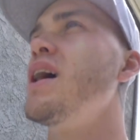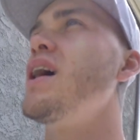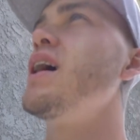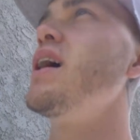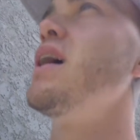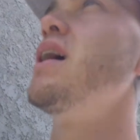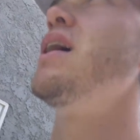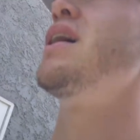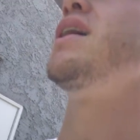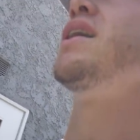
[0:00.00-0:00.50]

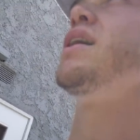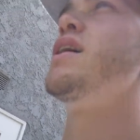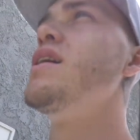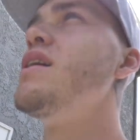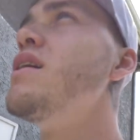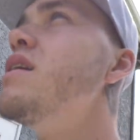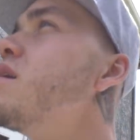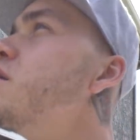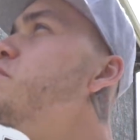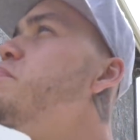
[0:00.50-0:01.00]

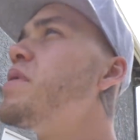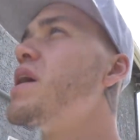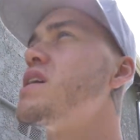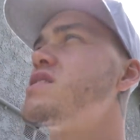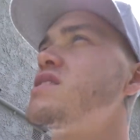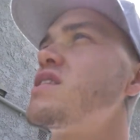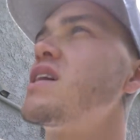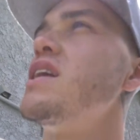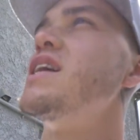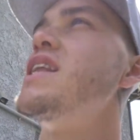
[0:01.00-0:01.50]
And
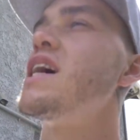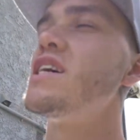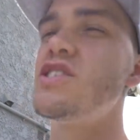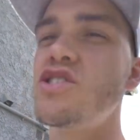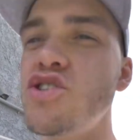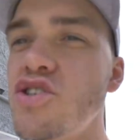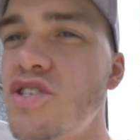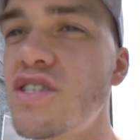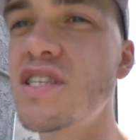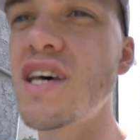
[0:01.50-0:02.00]
basically,
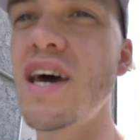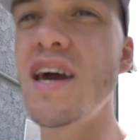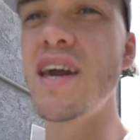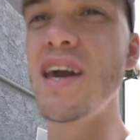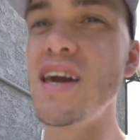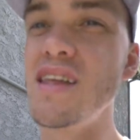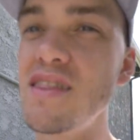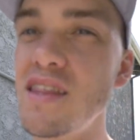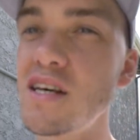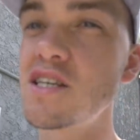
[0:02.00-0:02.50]
let's just say
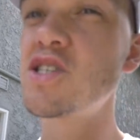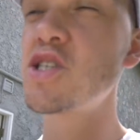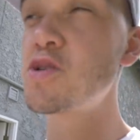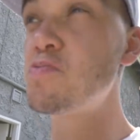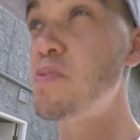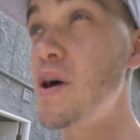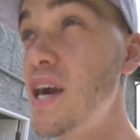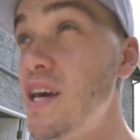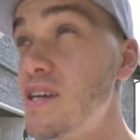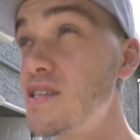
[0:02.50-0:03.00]
in this
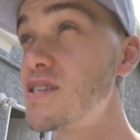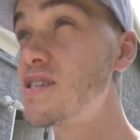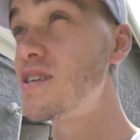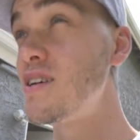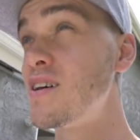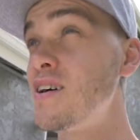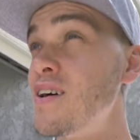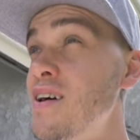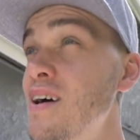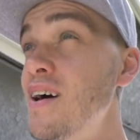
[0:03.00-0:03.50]

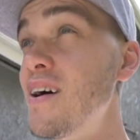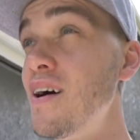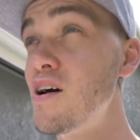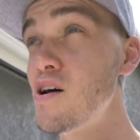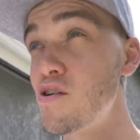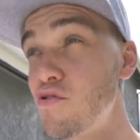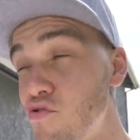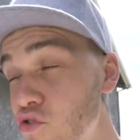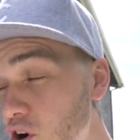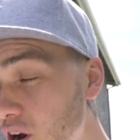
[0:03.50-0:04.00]
space,
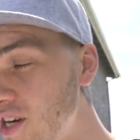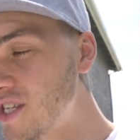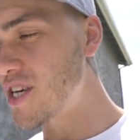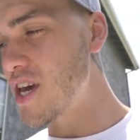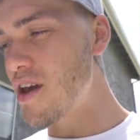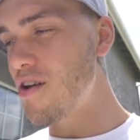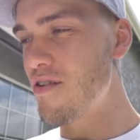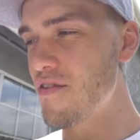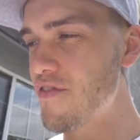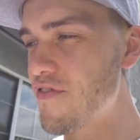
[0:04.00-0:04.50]
right
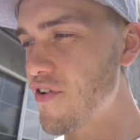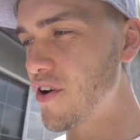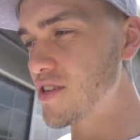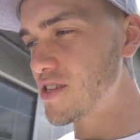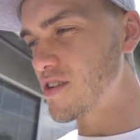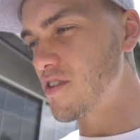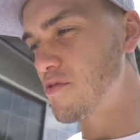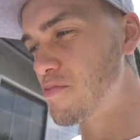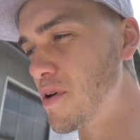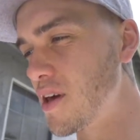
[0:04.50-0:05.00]
here in
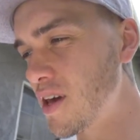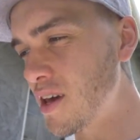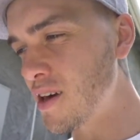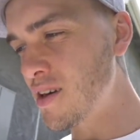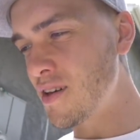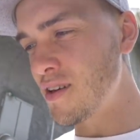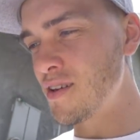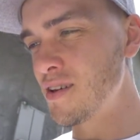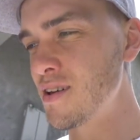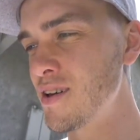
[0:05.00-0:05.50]
front of me,
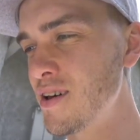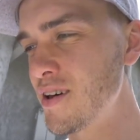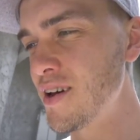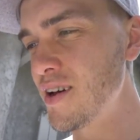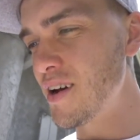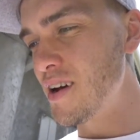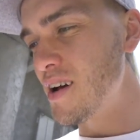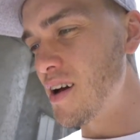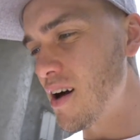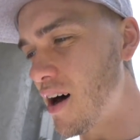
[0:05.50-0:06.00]

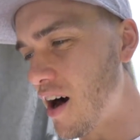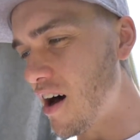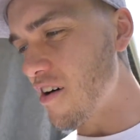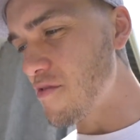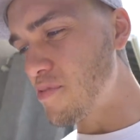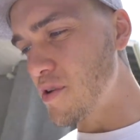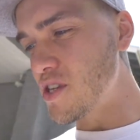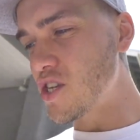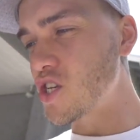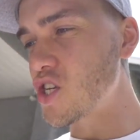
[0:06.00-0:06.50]

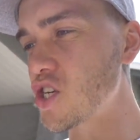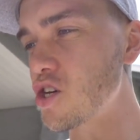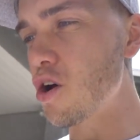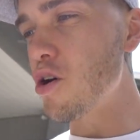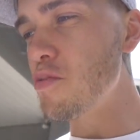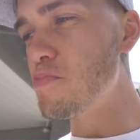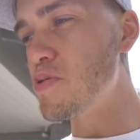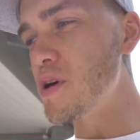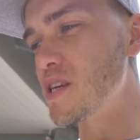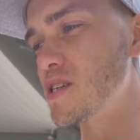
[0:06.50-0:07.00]
I've been
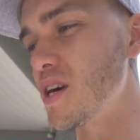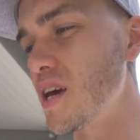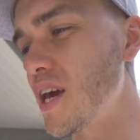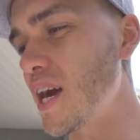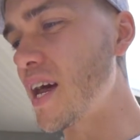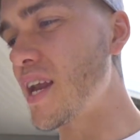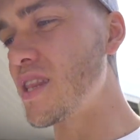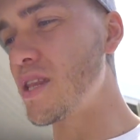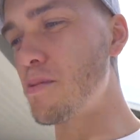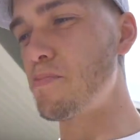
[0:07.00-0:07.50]
so busy
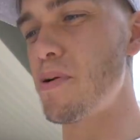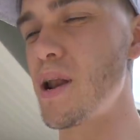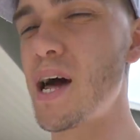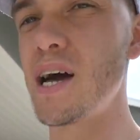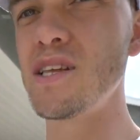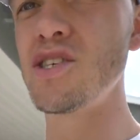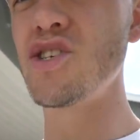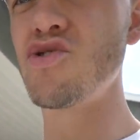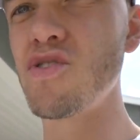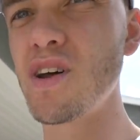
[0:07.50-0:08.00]
getting the
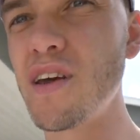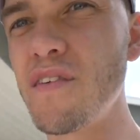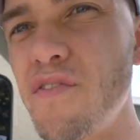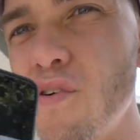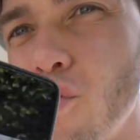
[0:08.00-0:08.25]
plans ready